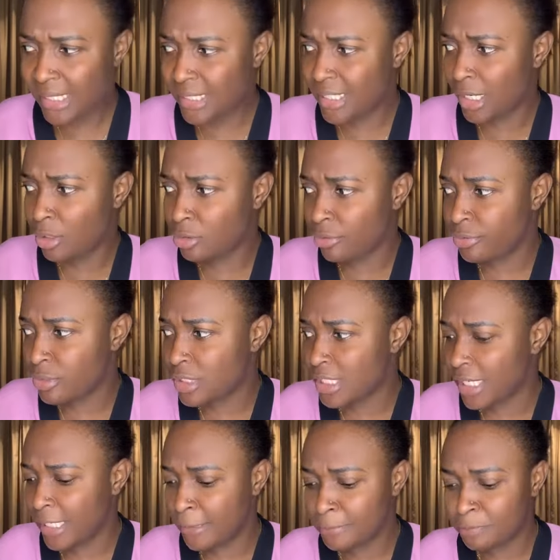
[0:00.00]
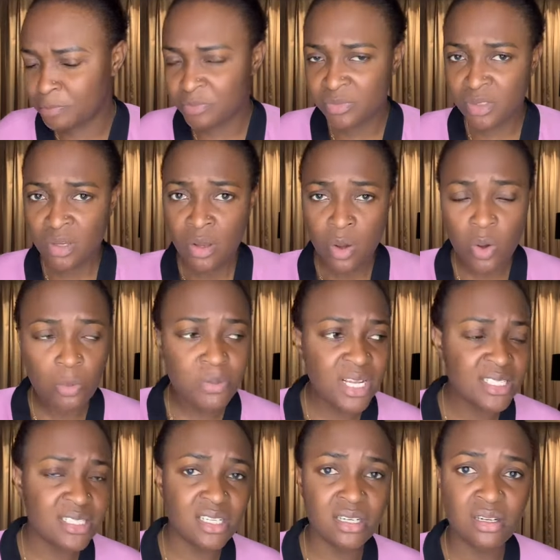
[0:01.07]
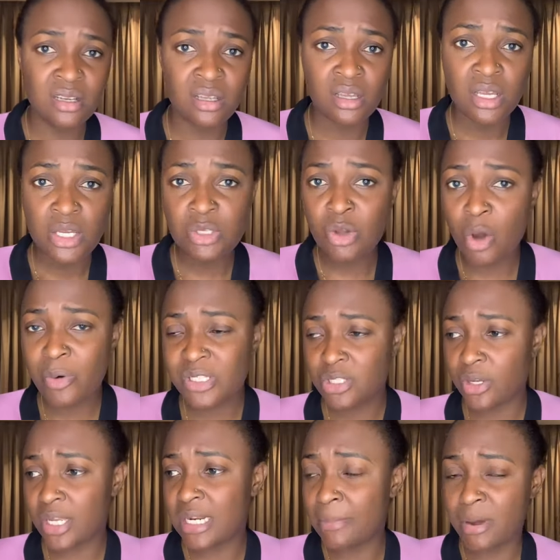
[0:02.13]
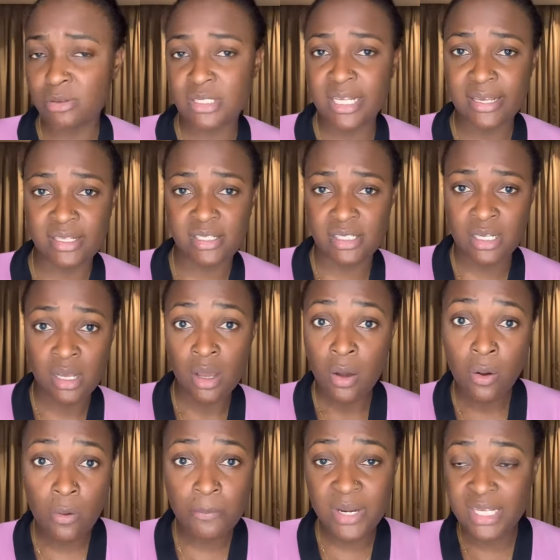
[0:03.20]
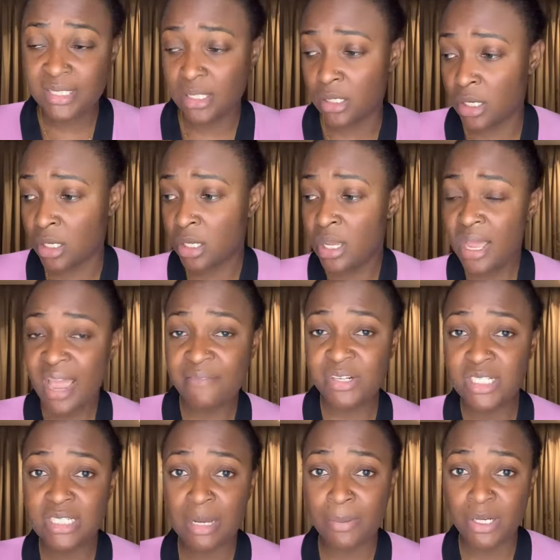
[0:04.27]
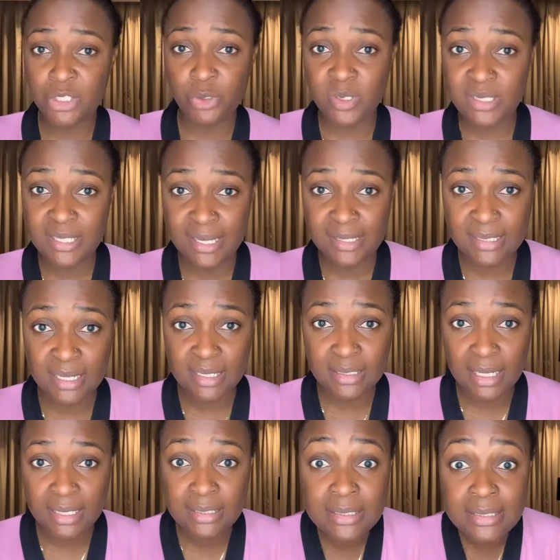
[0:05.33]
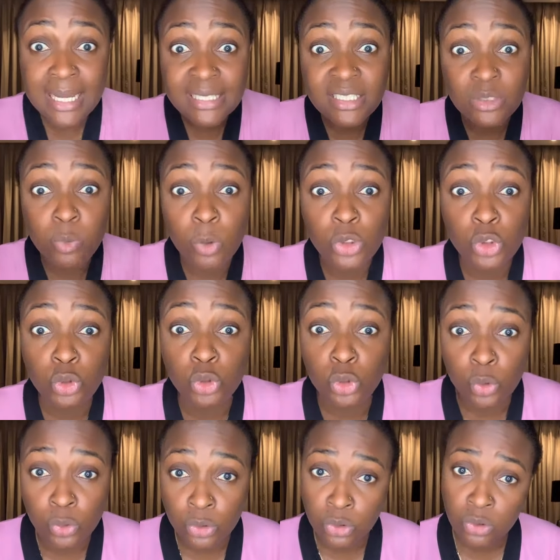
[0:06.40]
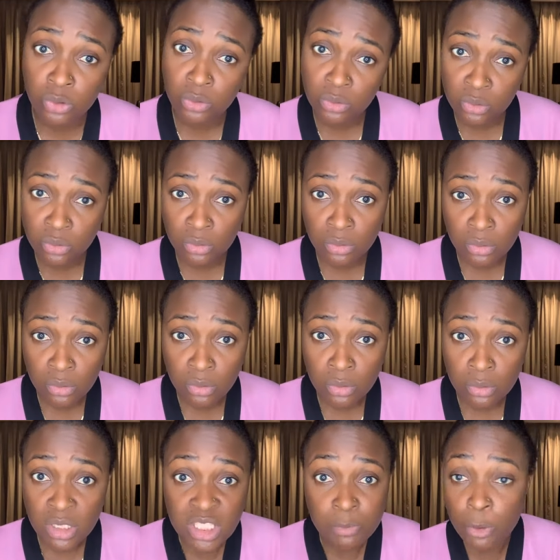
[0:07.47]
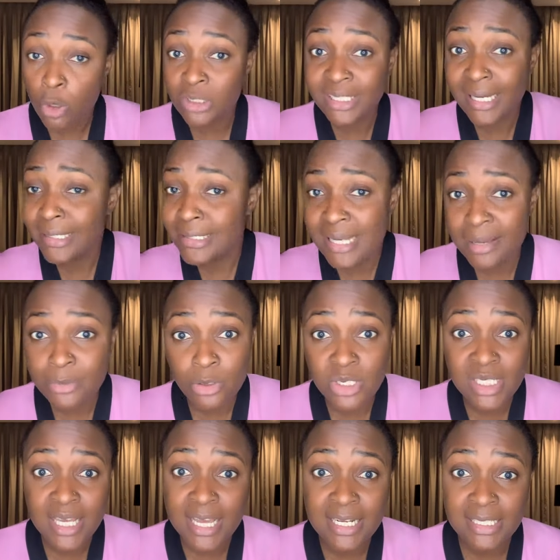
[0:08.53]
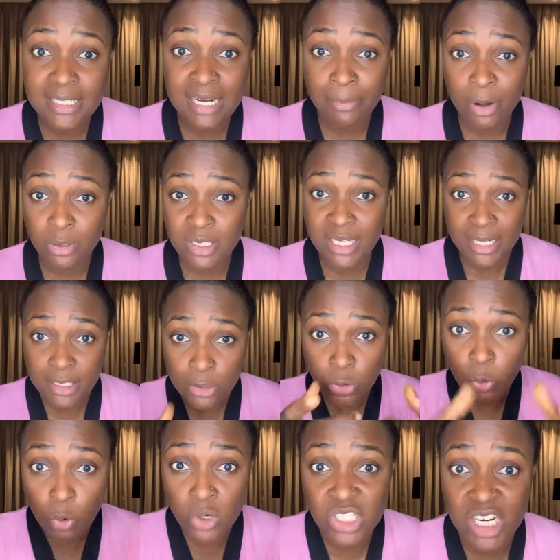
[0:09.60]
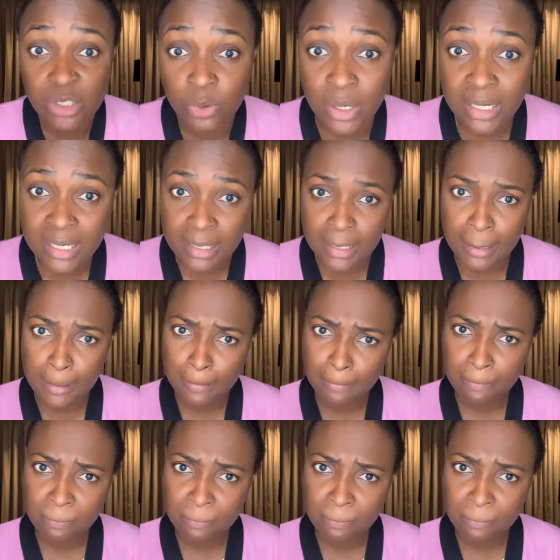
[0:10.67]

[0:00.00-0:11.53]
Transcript: I see a lot of you saying, oh, Blessing, you're always talking about sex. Oh, Blessing, everything about you is sex, sex, sex. That is what you choose. It's because anytime you see anything about sex, you rush and you click.